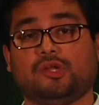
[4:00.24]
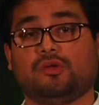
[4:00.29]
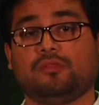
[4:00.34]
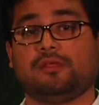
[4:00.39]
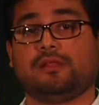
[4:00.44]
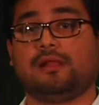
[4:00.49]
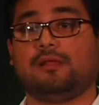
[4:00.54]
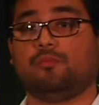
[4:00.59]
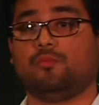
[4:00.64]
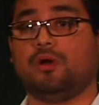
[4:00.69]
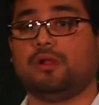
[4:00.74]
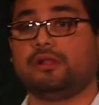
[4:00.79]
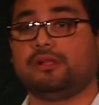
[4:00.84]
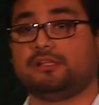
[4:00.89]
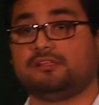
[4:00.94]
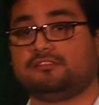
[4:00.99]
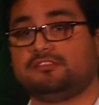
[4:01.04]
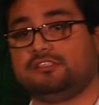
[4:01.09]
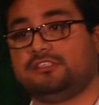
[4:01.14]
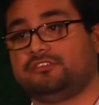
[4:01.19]
know that I wanted
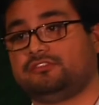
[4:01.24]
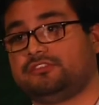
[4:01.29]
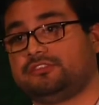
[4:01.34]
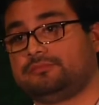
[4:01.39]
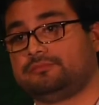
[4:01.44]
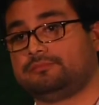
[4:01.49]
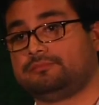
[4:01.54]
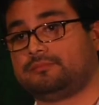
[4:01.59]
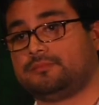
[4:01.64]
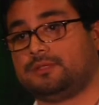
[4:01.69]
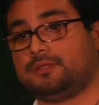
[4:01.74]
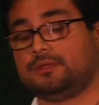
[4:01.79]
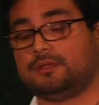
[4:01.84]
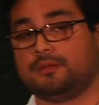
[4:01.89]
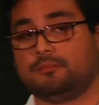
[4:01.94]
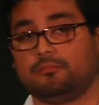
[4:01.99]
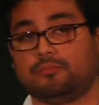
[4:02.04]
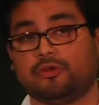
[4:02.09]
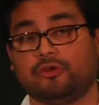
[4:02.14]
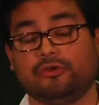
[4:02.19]
to teach.
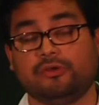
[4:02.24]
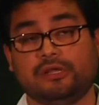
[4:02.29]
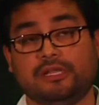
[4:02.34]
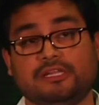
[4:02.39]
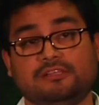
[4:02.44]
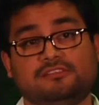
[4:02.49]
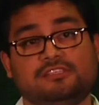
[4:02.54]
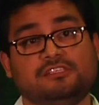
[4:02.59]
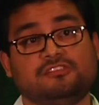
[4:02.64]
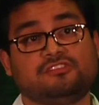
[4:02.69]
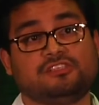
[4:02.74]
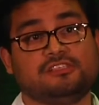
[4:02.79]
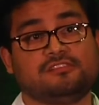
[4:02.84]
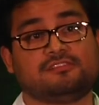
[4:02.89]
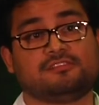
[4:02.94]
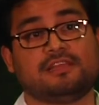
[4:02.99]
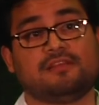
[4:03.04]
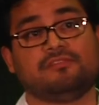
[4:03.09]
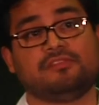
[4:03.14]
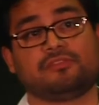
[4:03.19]
Currently teaching
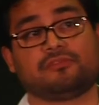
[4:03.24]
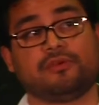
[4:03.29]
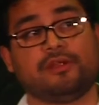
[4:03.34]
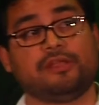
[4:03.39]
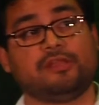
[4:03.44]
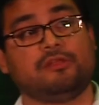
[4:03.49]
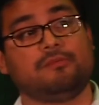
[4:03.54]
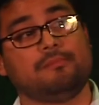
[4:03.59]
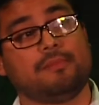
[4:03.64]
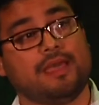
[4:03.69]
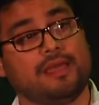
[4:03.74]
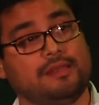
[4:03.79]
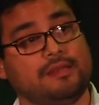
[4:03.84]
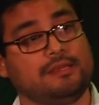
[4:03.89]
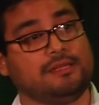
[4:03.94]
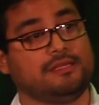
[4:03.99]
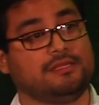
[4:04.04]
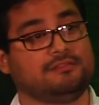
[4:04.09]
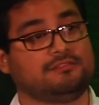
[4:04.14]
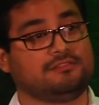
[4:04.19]
7th grade
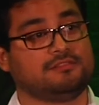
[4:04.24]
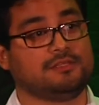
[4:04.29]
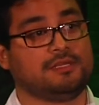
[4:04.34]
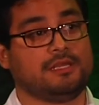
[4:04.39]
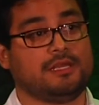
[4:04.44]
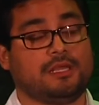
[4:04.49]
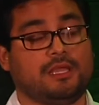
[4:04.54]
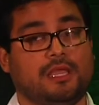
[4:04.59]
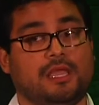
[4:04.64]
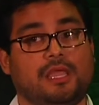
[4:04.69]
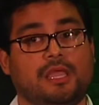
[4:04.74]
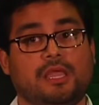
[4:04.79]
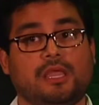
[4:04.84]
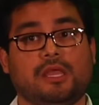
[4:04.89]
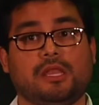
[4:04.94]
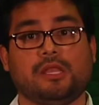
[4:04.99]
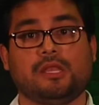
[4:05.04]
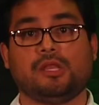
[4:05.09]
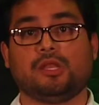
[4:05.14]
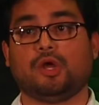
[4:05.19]
humanities
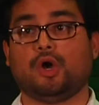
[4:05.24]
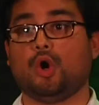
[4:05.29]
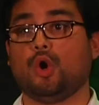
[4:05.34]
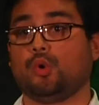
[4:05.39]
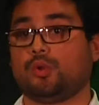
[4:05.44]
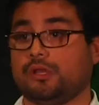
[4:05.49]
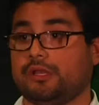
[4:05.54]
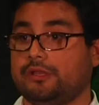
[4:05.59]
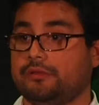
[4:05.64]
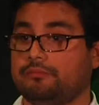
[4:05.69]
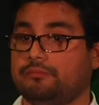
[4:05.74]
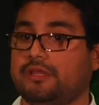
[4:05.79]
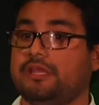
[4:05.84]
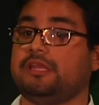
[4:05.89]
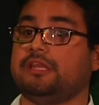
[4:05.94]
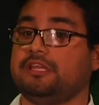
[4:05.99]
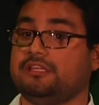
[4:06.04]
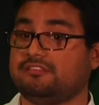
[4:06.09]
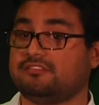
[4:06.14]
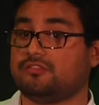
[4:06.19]
in Oakland,
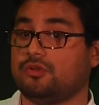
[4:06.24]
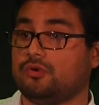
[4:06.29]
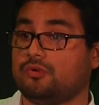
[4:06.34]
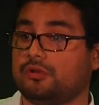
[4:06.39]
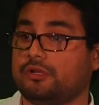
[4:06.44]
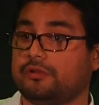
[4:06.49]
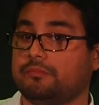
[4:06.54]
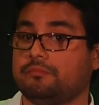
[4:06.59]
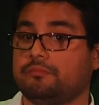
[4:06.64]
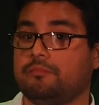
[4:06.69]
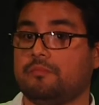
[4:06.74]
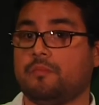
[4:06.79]
in East Oakland.